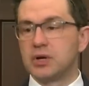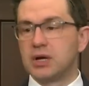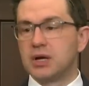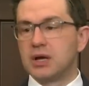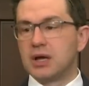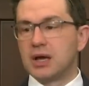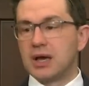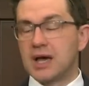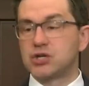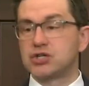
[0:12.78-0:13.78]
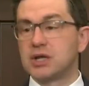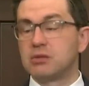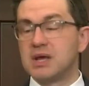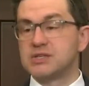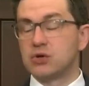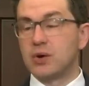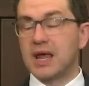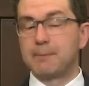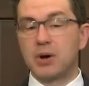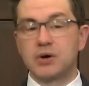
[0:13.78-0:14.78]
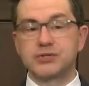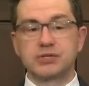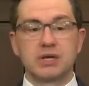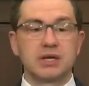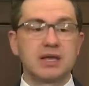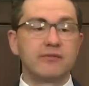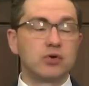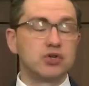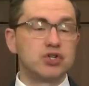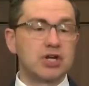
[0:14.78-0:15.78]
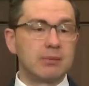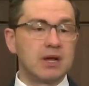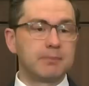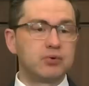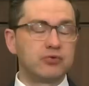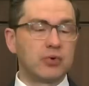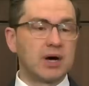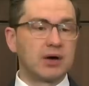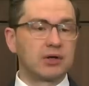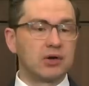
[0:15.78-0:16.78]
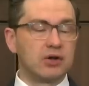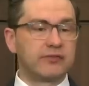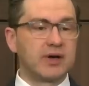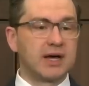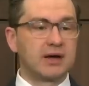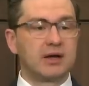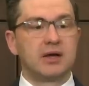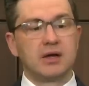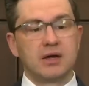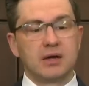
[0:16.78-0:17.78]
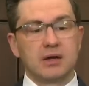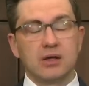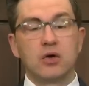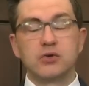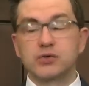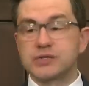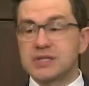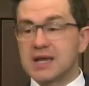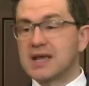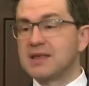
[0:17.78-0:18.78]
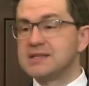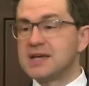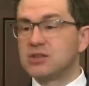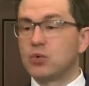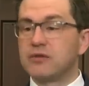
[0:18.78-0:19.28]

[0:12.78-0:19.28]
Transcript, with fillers: 9 out of 10 young Canadians can no longer purchase a house and think they will never, never be able to do so.